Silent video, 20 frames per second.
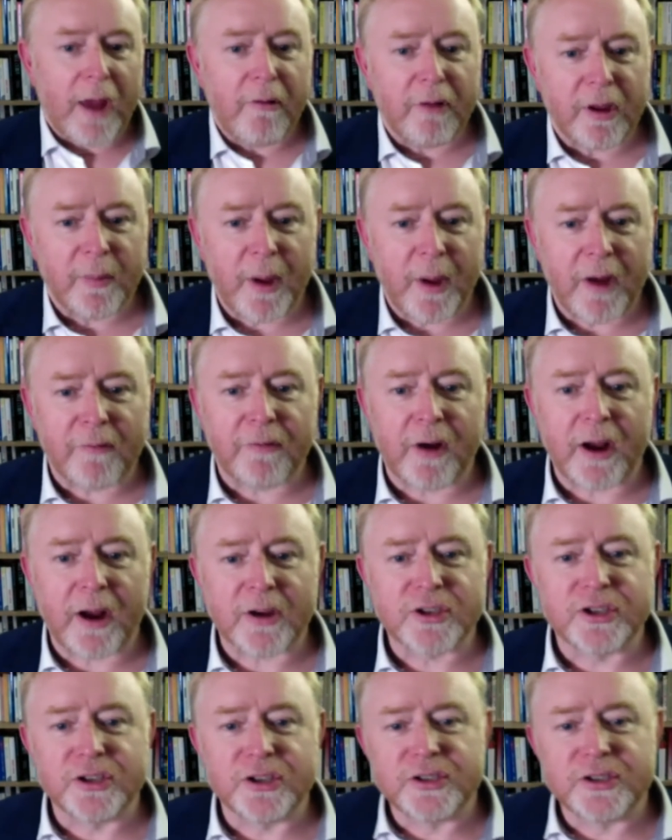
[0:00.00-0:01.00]
Hearing about
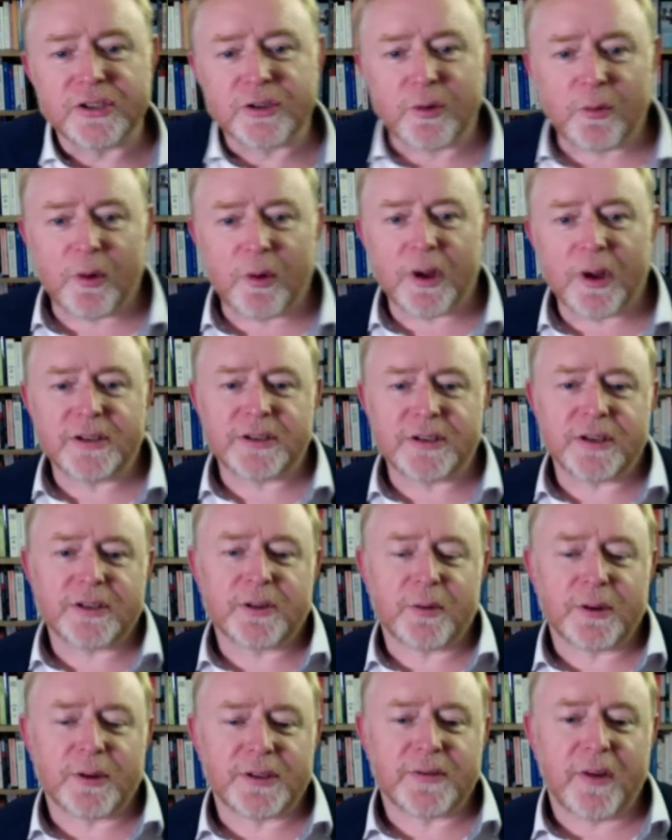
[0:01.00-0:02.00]
fractions is
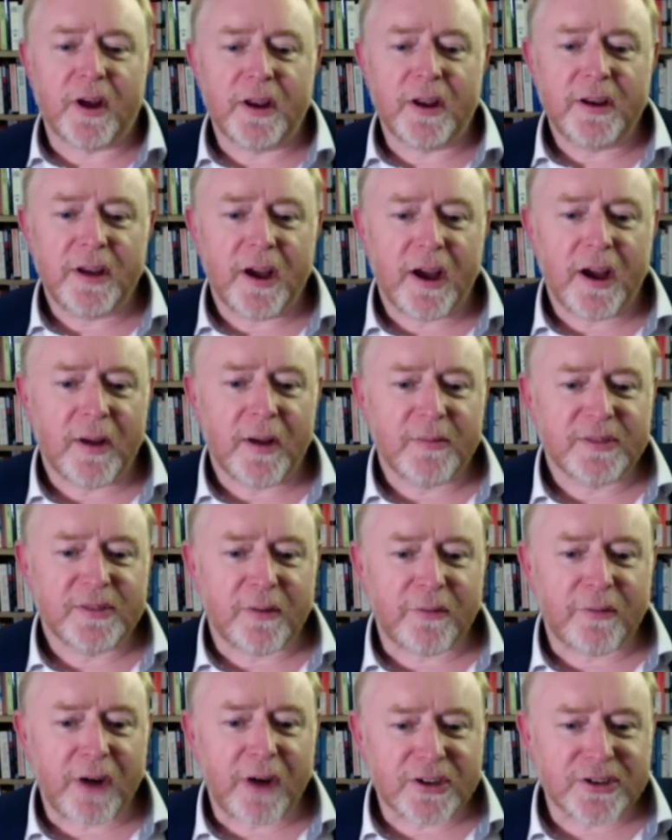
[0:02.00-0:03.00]
always fun.
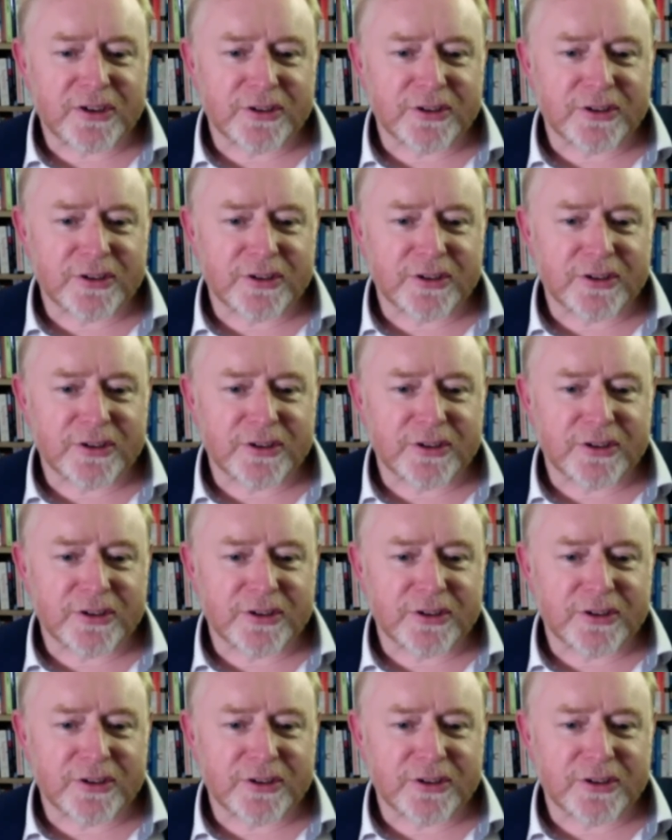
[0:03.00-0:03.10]
So